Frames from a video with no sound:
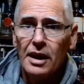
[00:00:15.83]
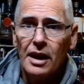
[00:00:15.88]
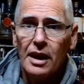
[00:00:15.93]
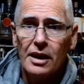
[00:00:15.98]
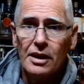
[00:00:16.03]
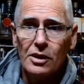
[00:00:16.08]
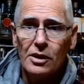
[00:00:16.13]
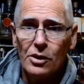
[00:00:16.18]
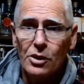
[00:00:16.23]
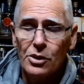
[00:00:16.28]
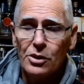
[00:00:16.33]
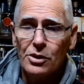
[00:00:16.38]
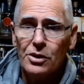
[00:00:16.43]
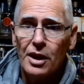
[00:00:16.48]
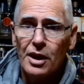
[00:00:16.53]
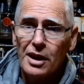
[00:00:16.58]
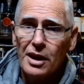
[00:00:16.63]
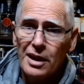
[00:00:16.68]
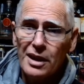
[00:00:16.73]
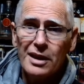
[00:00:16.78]
Uncle Odin
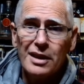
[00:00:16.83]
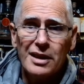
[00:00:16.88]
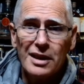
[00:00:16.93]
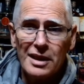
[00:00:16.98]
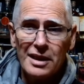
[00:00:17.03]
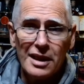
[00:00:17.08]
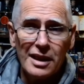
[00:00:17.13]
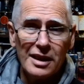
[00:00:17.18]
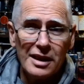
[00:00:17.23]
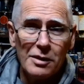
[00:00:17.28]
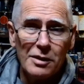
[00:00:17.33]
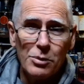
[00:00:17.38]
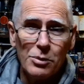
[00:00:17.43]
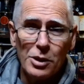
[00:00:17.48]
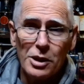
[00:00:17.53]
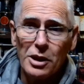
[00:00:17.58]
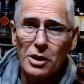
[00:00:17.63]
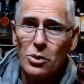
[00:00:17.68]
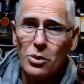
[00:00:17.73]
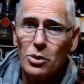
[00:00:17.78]
to tell him
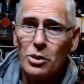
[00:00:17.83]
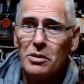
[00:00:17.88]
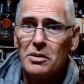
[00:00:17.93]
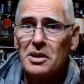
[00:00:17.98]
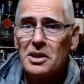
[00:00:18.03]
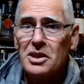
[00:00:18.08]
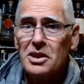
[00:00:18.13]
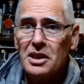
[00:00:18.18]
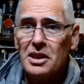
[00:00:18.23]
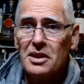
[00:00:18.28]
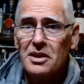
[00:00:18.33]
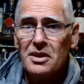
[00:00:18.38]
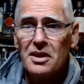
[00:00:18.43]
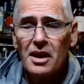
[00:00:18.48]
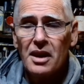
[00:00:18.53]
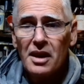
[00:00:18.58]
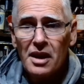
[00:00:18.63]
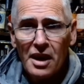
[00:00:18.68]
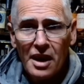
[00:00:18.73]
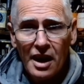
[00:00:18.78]
what he thought of his gins,
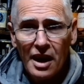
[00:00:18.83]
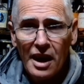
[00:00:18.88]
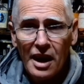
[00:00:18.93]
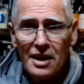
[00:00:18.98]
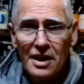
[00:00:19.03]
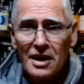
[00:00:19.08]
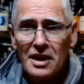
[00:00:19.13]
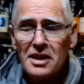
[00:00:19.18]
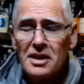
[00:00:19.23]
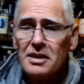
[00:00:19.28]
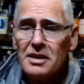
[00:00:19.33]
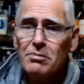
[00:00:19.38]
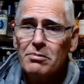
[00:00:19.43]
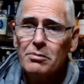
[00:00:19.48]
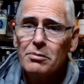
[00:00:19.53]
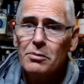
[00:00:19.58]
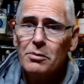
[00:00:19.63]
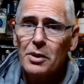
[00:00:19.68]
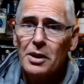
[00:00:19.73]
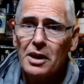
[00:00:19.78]
and that's
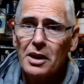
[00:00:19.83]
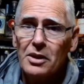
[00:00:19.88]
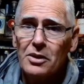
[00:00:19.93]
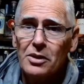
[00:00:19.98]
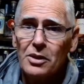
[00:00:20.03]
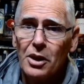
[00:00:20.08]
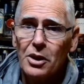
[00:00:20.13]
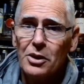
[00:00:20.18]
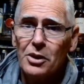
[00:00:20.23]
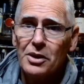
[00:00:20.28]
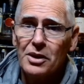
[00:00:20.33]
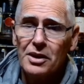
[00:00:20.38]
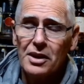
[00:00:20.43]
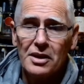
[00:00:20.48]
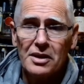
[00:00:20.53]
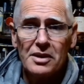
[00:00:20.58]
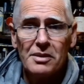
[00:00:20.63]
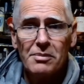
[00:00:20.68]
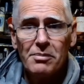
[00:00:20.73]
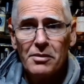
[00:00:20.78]
what Uncle Odin
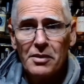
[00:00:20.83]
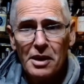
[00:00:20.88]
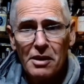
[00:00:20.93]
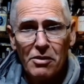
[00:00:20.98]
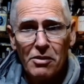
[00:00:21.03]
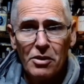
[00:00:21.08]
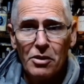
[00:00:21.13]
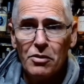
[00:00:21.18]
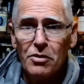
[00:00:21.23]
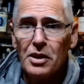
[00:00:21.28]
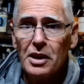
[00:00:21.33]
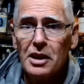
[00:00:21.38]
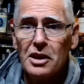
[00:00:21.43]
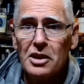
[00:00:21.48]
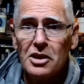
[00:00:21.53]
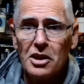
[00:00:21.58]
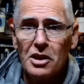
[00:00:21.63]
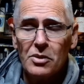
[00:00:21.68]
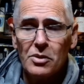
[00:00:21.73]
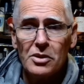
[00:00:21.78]
does. If you're
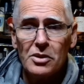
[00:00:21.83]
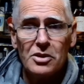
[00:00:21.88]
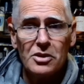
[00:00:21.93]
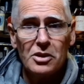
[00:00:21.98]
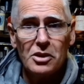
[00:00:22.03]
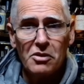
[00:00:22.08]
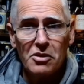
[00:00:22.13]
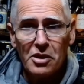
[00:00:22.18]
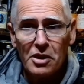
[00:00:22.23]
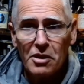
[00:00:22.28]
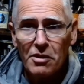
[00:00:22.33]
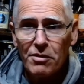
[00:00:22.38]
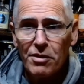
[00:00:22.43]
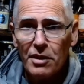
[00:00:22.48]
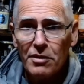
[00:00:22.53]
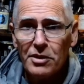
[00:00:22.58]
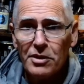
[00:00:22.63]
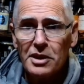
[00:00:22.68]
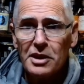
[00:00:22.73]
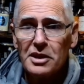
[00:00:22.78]
feeling generous and you've got a
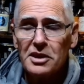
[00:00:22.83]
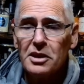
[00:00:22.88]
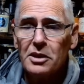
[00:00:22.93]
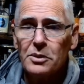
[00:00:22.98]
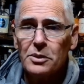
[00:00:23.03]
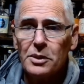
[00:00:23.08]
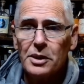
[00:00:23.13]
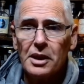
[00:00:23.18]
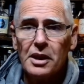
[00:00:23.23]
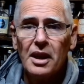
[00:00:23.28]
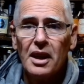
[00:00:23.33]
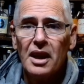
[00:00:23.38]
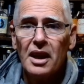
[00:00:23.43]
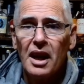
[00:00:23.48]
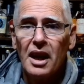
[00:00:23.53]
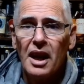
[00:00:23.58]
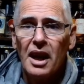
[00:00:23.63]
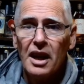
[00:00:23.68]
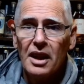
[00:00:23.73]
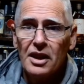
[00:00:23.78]
favourite distillery
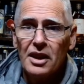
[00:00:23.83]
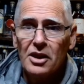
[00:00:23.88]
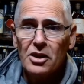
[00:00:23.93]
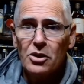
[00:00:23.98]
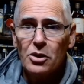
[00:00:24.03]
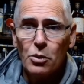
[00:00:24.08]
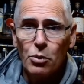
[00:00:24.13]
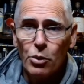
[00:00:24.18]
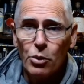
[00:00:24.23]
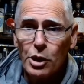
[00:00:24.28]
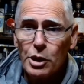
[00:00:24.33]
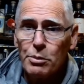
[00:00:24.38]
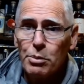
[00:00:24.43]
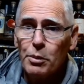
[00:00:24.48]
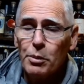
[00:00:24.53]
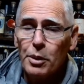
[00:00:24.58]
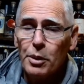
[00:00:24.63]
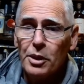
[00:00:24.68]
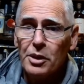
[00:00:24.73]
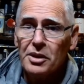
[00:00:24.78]
that you want to
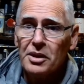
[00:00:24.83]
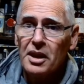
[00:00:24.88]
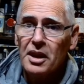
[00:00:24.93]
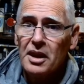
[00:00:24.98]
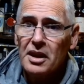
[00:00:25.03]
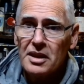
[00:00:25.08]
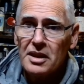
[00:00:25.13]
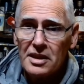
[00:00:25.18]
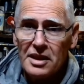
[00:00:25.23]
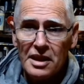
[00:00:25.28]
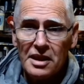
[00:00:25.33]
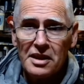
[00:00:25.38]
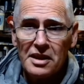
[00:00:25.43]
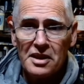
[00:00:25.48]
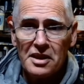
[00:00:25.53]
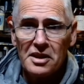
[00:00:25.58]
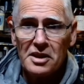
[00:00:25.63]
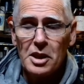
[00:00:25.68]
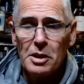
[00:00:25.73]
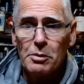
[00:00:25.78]
promote, send
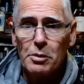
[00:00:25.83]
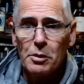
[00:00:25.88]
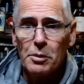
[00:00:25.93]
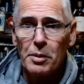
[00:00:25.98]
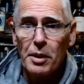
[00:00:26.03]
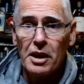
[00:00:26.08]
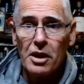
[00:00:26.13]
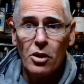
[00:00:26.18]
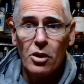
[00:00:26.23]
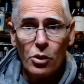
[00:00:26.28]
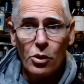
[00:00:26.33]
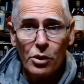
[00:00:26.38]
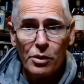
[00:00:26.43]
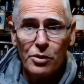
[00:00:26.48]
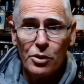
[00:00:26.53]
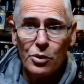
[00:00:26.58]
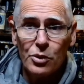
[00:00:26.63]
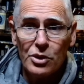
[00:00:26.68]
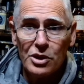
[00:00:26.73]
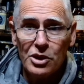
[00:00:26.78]
us a sample pack. Or
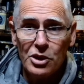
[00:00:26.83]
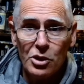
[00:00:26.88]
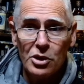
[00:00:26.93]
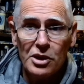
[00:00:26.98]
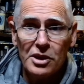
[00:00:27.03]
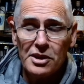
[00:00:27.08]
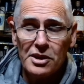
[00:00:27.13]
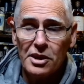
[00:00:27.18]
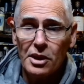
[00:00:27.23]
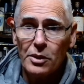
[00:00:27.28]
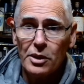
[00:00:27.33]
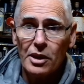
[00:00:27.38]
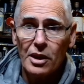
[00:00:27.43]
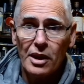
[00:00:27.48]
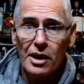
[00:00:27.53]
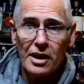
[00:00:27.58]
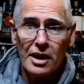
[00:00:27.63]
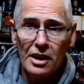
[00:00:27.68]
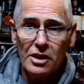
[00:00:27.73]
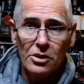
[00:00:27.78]
if you're a new distillery
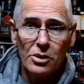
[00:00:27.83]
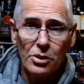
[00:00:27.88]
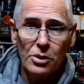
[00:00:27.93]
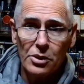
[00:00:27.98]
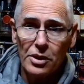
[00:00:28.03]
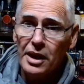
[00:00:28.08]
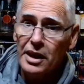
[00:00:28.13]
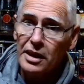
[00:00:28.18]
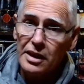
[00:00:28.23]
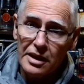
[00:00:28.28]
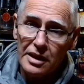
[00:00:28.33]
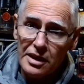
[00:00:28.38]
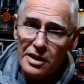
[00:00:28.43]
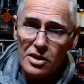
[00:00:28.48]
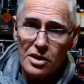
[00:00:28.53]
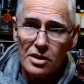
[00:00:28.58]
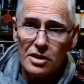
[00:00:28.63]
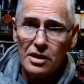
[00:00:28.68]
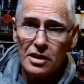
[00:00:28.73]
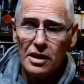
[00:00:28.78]
like Uncle Craig, he's
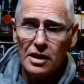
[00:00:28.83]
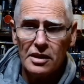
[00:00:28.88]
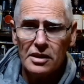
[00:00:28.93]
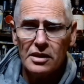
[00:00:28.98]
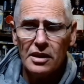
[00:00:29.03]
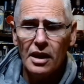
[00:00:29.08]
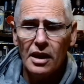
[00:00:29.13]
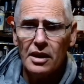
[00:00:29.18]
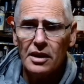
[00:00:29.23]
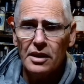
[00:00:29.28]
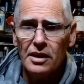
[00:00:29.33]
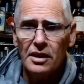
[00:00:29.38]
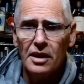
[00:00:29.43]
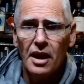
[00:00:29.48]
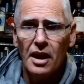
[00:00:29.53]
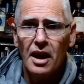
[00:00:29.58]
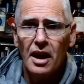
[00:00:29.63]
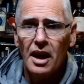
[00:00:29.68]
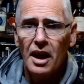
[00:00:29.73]
just getting started,